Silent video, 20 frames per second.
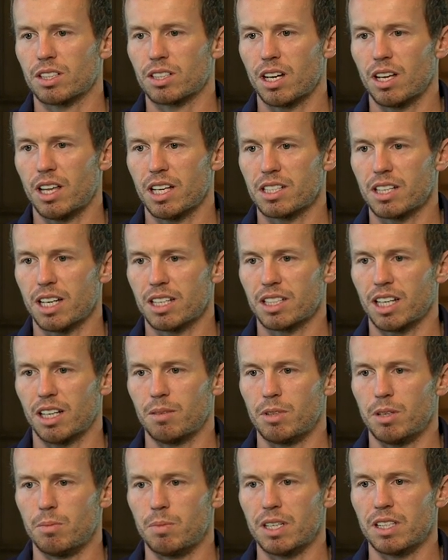So that's that's going
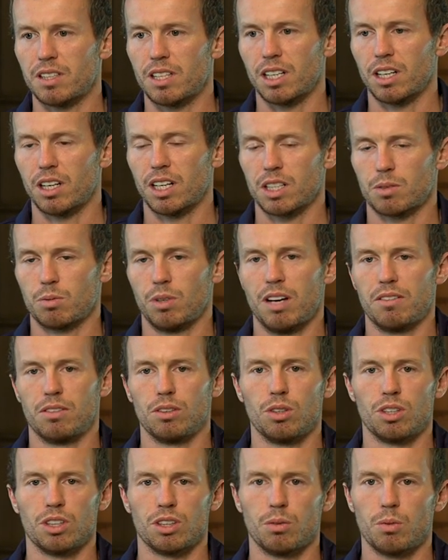to be the big thing. I guess we'll have a
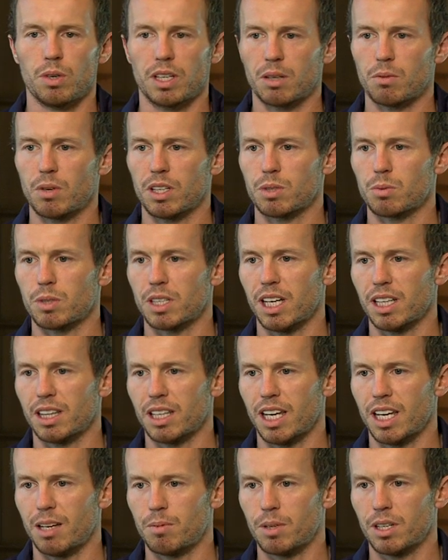look at the wicket once we get
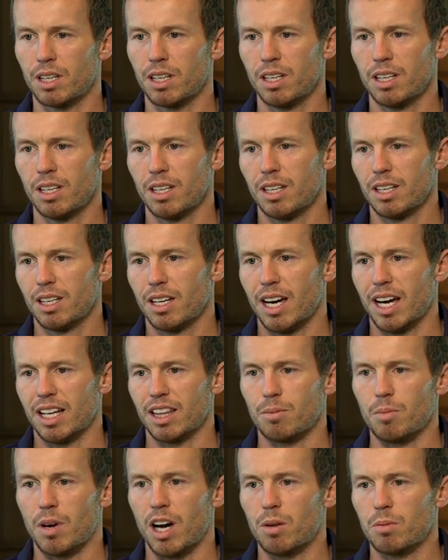there, but at
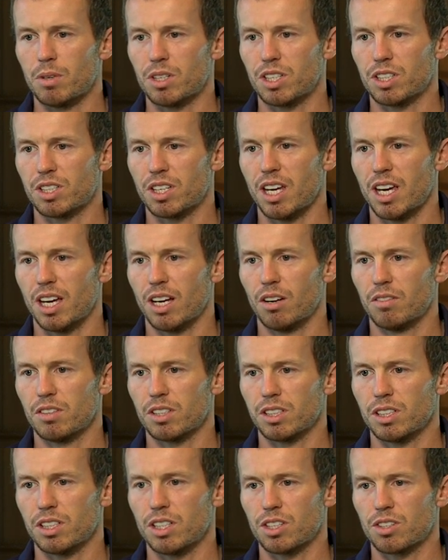the moment it's just yeah,
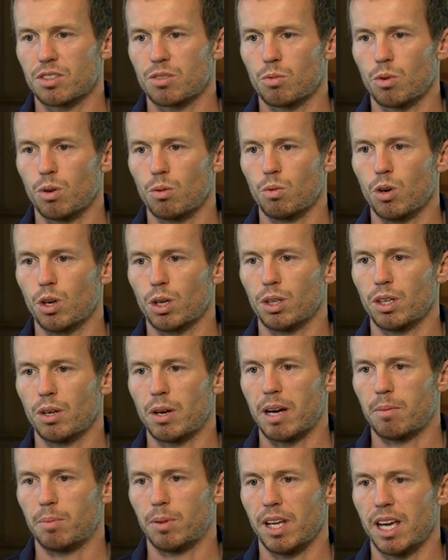obviously just working
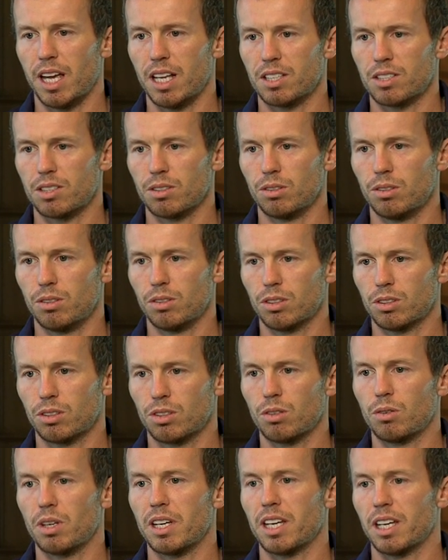to our plans to
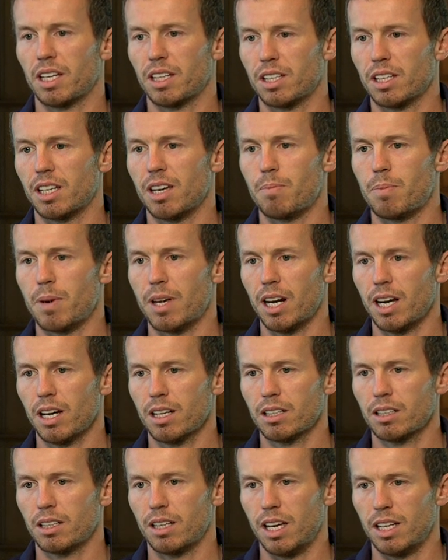to to get better
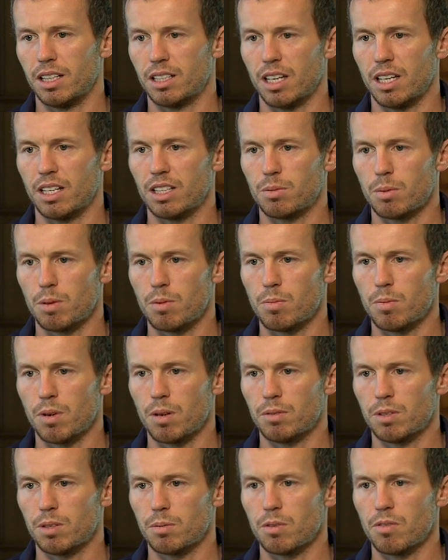and to, and to be
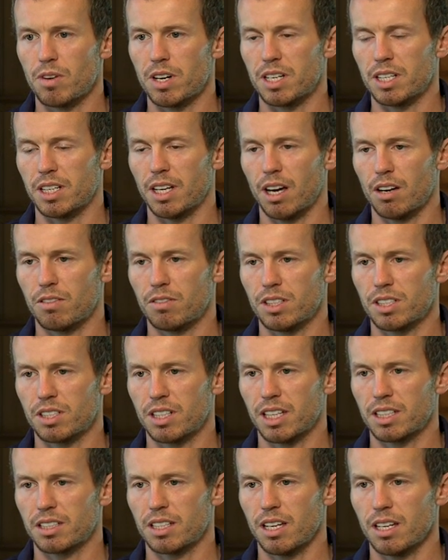and to be ready to go for this
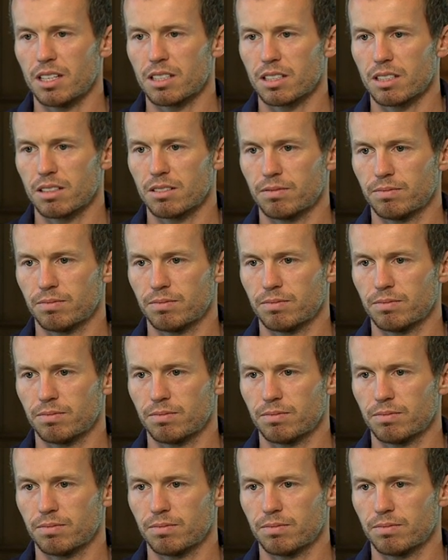next test.